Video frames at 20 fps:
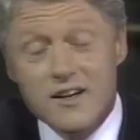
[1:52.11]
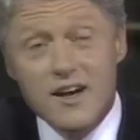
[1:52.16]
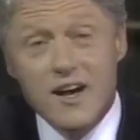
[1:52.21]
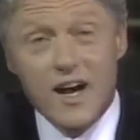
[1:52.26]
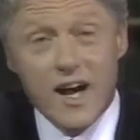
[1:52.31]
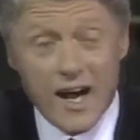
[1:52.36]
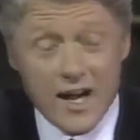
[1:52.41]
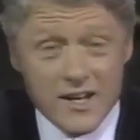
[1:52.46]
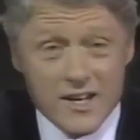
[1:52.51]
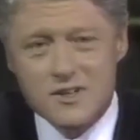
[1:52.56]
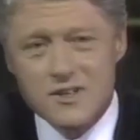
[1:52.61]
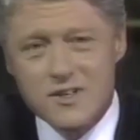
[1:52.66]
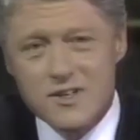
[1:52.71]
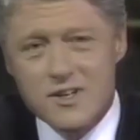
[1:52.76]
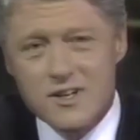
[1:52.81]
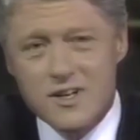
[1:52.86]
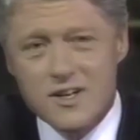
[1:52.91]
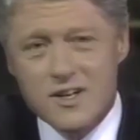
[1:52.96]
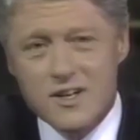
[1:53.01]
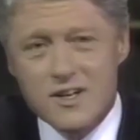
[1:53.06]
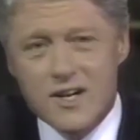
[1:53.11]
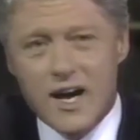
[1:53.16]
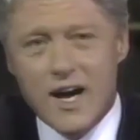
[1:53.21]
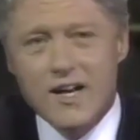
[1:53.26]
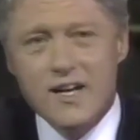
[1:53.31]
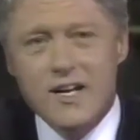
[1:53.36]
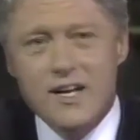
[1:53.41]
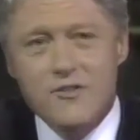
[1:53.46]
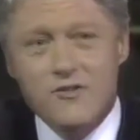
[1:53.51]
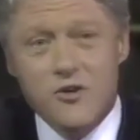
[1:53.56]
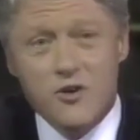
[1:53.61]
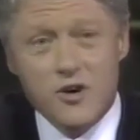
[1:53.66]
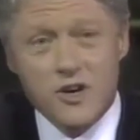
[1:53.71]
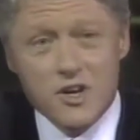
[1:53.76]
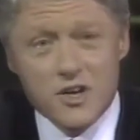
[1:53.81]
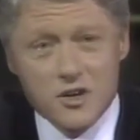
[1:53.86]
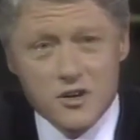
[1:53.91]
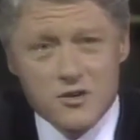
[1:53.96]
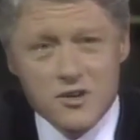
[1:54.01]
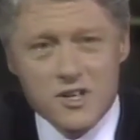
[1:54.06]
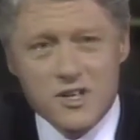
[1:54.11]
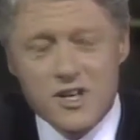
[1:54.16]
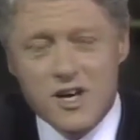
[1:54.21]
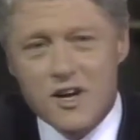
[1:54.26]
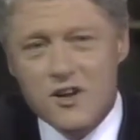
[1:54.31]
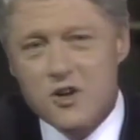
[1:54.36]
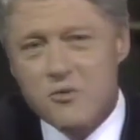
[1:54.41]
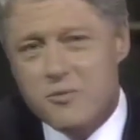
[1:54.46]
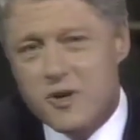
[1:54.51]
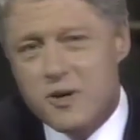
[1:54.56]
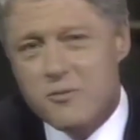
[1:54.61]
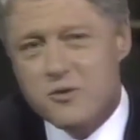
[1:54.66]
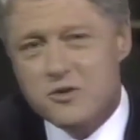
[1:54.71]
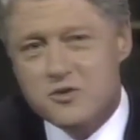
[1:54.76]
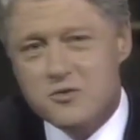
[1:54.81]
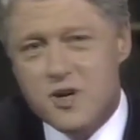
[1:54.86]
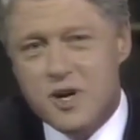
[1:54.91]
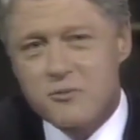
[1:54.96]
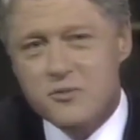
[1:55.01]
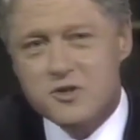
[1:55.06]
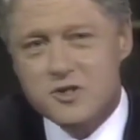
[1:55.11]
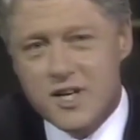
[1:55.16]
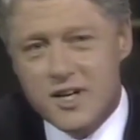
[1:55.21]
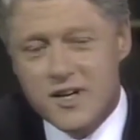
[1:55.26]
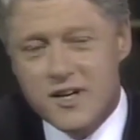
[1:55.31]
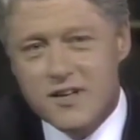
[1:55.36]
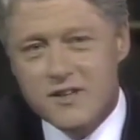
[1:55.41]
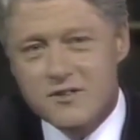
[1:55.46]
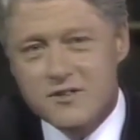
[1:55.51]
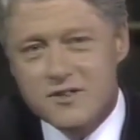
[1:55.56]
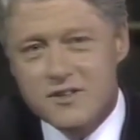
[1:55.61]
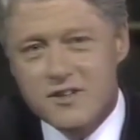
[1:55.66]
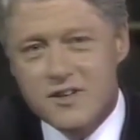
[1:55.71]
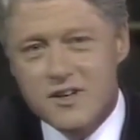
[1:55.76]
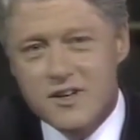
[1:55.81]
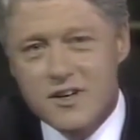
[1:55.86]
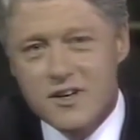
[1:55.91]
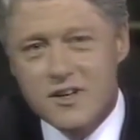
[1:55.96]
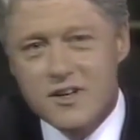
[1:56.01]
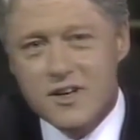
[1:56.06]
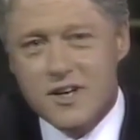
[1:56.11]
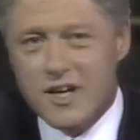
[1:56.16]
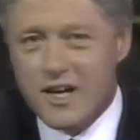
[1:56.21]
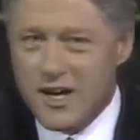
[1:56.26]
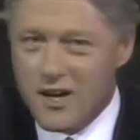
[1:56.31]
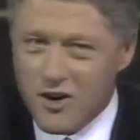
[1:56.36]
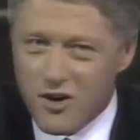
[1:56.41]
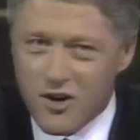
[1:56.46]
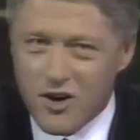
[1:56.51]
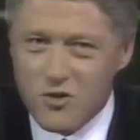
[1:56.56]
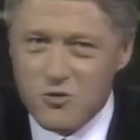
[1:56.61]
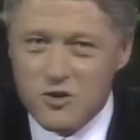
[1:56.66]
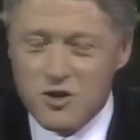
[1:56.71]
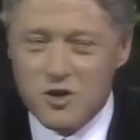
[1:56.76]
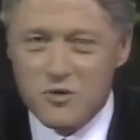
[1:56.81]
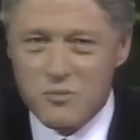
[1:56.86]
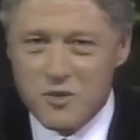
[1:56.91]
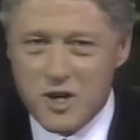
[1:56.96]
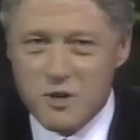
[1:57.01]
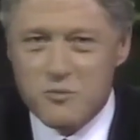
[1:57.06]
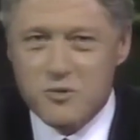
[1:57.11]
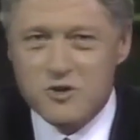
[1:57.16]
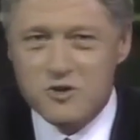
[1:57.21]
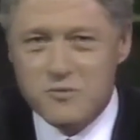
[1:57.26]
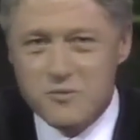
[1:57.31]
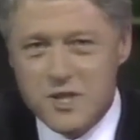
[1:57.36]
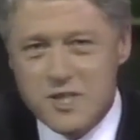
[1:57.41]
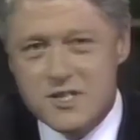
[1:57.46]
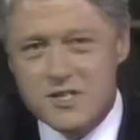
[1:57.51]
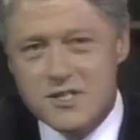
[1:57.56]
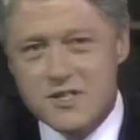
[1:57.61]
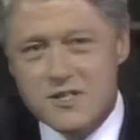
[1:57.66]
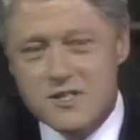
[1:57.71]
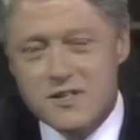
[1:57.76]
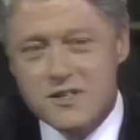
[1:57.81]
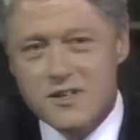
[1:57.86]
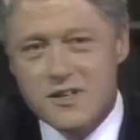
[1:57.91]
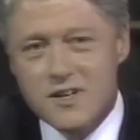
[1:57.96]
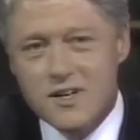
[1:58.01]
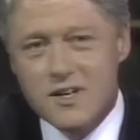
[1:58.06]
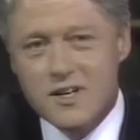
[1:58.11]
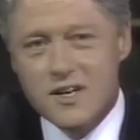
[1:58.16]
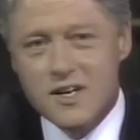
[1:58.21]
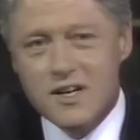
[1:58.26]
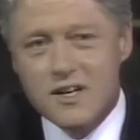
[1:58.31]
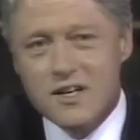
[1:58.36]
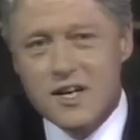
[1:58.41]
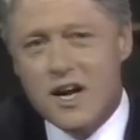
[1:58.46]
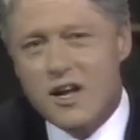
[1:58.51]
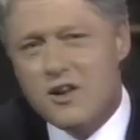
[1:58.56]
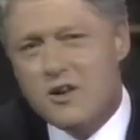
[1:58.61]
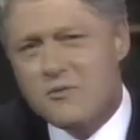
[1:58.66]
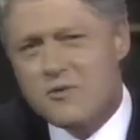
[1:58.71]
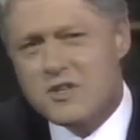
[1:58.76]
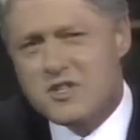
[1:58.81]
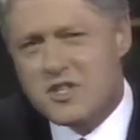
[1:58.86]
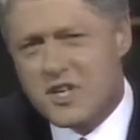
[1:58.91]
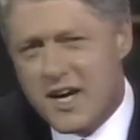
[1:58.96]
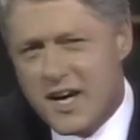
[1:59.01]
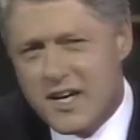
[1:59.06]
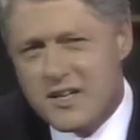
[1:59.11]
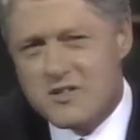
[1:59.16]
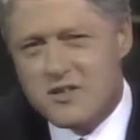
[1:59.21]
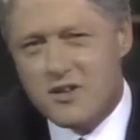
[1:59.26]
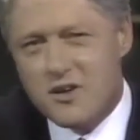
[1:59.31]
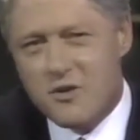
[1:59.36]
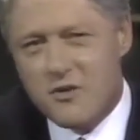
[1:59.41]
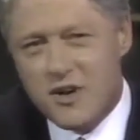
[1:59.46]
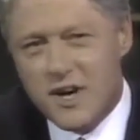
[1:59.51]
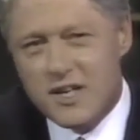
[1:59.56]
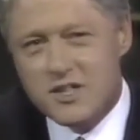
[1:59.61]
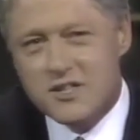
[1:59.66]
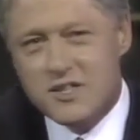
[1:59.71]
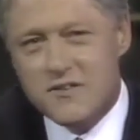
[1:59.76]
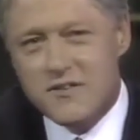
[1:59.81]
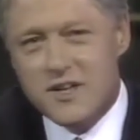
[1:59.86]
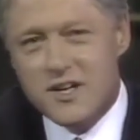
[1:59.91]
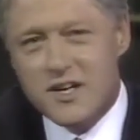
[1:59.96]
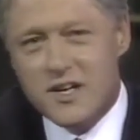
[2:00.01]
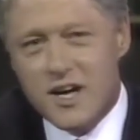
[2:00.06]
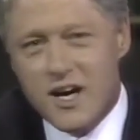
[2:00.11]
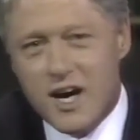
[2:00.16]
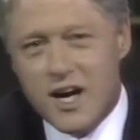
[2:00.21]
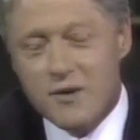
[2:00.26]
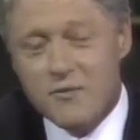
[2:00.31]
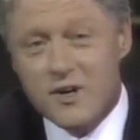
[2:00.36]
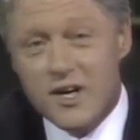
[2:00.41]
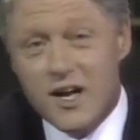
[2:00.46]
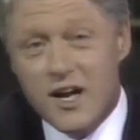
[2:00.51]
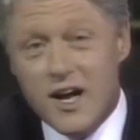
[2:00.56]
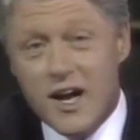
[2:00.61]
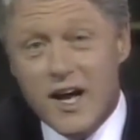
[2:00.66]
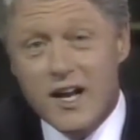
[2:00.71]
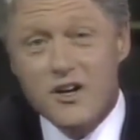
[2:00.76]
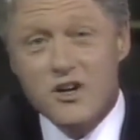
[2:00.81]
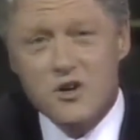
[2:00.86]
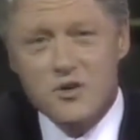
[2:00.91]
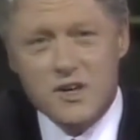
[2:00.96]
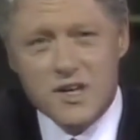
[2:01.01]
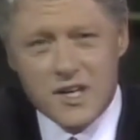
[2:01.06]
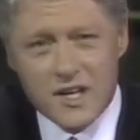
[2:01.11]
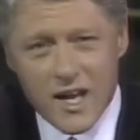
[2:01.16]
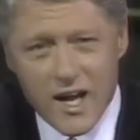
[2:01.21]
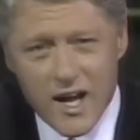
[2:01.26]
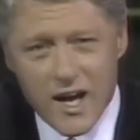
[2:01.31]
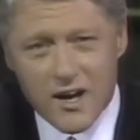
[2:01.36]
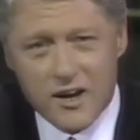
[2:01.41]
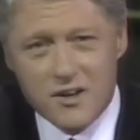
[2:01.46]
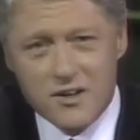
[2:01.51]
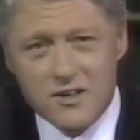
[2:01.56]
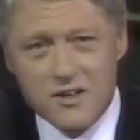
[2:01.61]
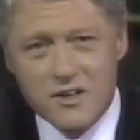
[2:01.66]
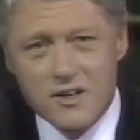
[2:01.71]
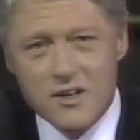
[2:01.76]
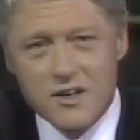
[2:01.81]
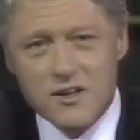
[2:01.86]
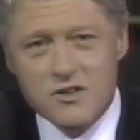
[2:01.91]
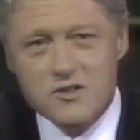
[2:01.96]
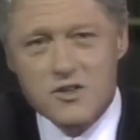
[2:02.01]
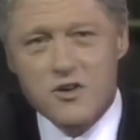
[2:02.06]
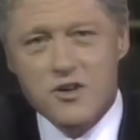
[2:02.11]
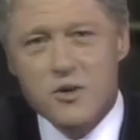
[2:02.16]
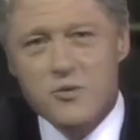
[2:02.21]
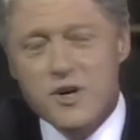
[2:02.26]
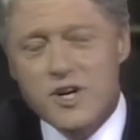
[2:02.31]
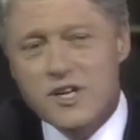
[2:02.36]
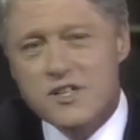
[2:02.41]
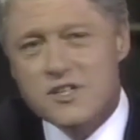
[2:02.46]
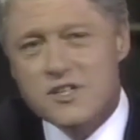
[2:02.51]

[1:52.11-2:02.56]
I need for you to tell the people's representatives to get on with the people's business. Tell them to change the direction of the economy and do it now so that we can